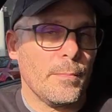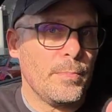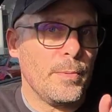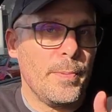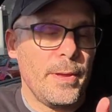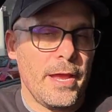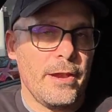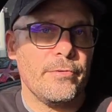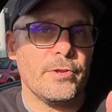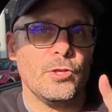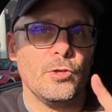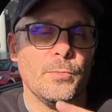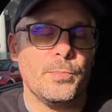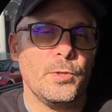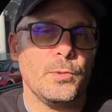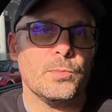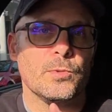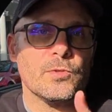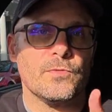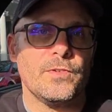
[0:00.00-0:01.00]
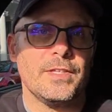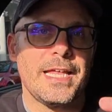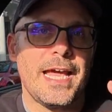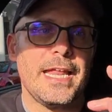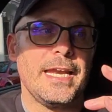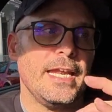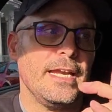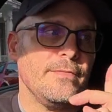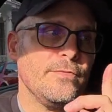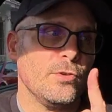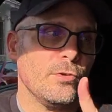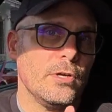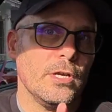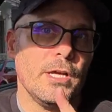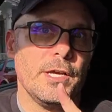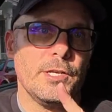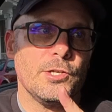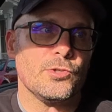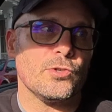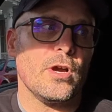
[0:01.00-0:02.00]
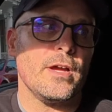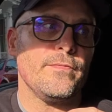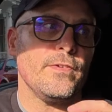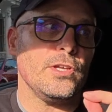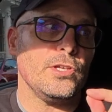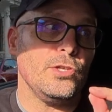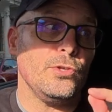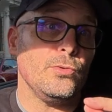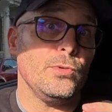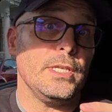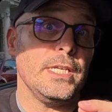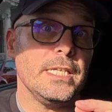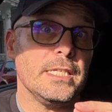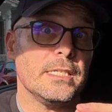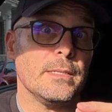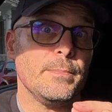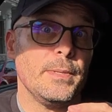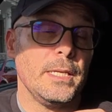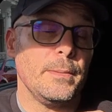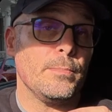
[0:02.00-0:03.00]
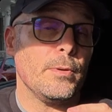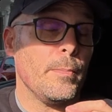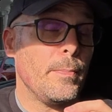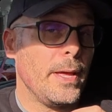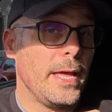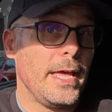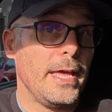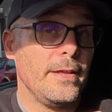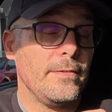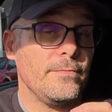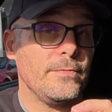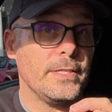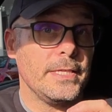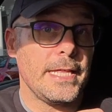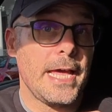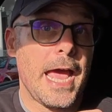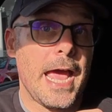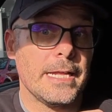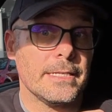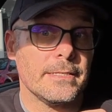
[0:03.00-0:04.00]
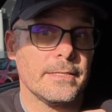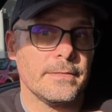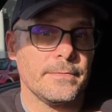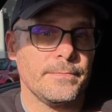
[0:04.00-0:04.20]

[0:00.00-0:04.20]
preparing your pupils for that. And if you're a learner driver, you need to be prepared for that.